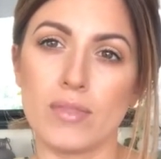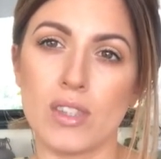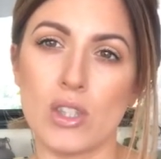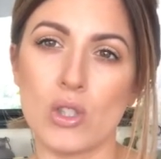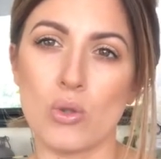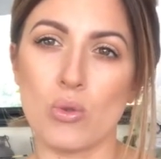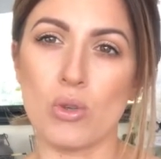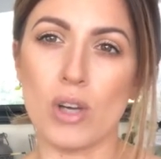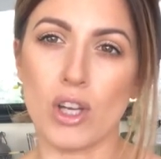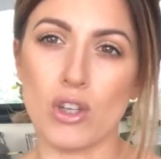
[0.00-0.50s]

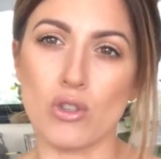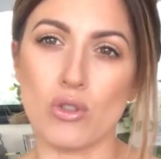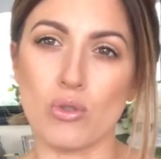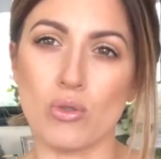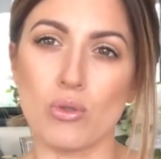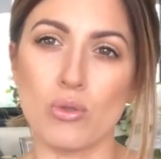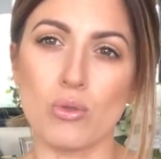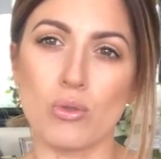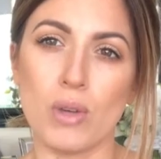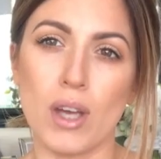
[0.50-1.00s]
still
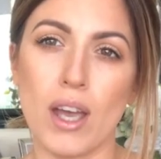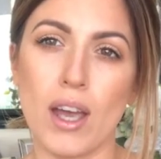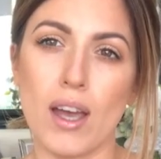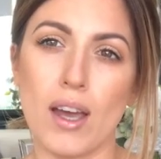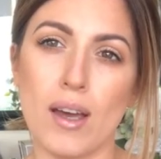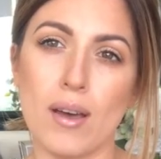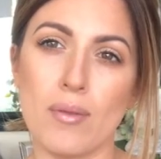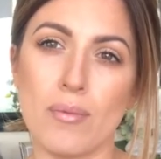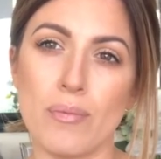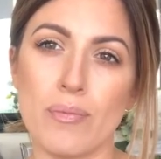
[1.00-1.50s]
natural,
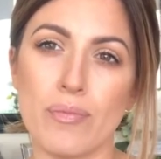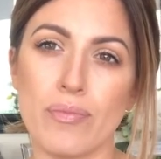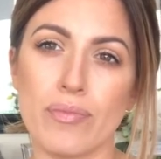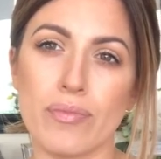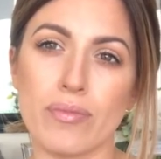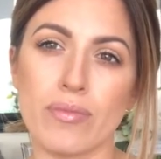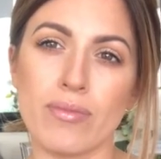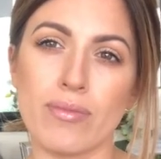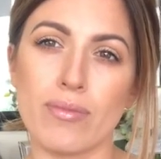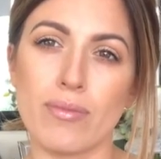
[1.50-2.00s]

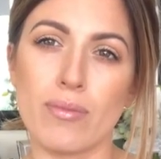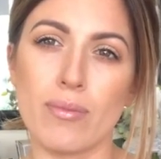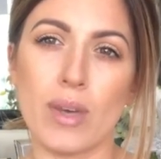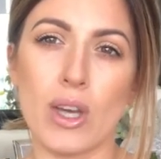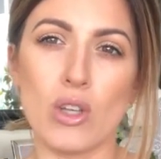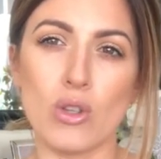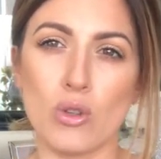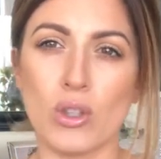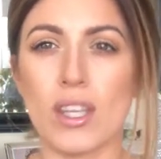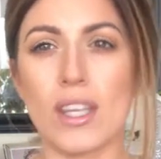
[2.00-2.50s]
but
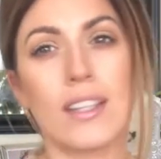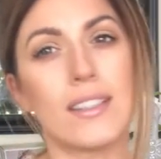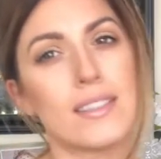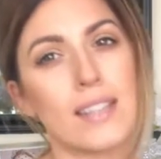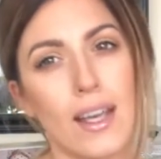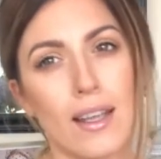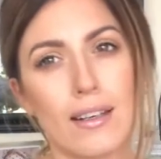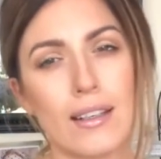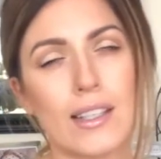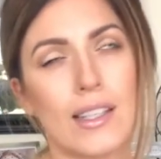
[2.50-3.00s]
looking
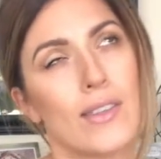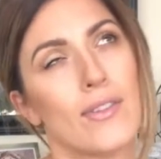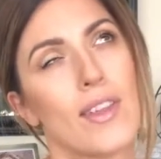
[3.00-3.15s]
done.